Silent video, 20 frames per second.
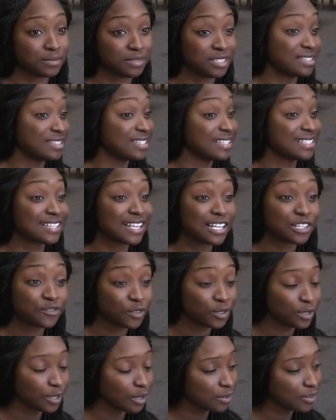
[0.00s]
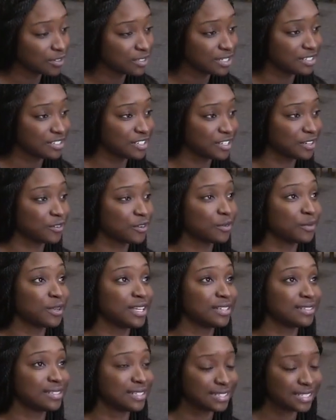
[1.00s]
just successful learners in general
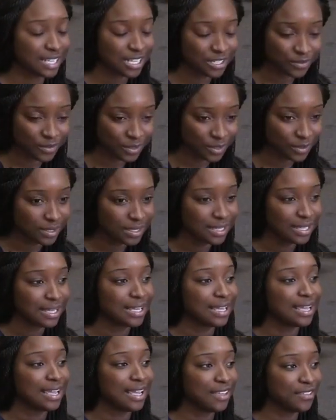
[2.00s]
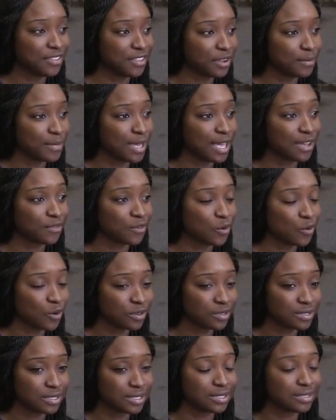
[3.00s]
and successful in their math
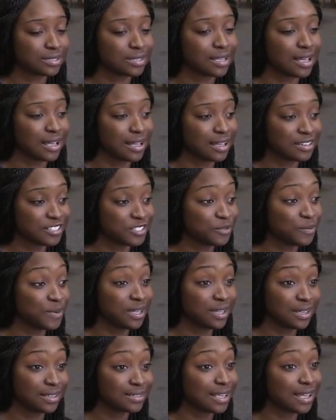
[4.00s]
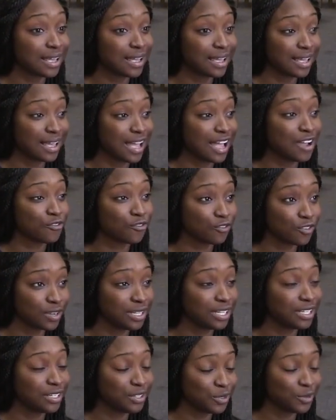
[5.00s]
courses, just because I
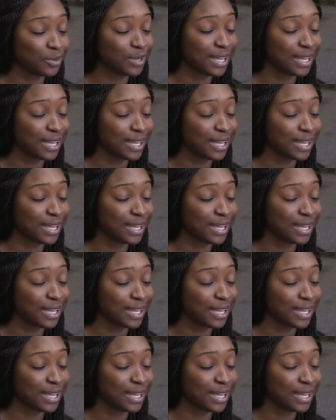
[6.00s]
really do